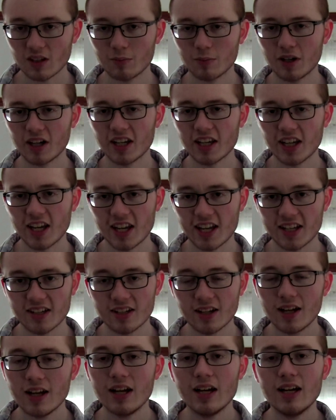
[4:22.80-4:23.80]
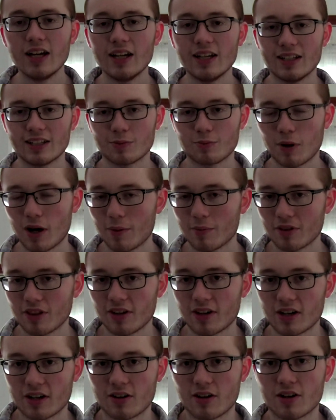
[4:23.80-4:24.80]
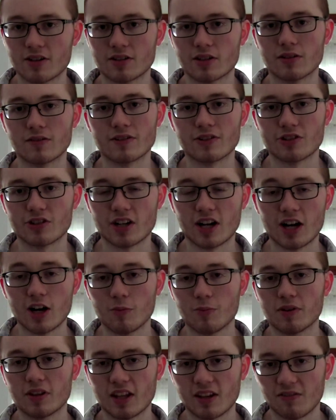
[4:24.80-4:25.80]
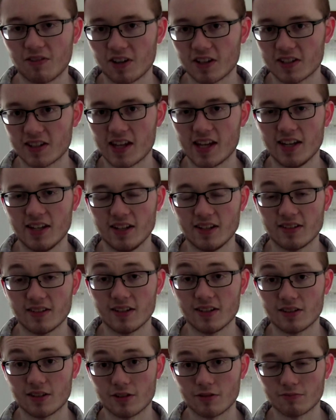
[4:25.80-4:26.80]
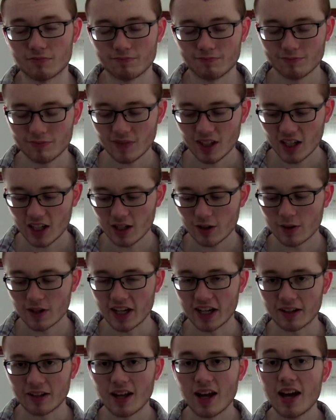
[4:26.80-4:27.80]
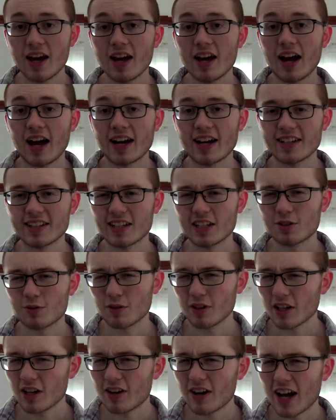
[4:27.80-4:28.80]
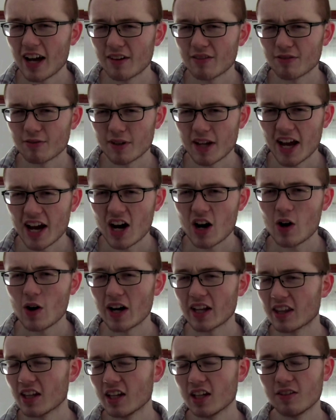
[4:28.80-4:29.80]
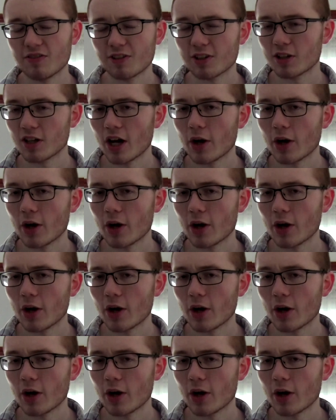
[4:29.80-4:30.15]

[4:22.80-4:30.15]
But again, it's a problem with a lot of crossovers, and I hope that they fix that at DC soon. Anyway, I guess that's really all I had for now. I think if you're a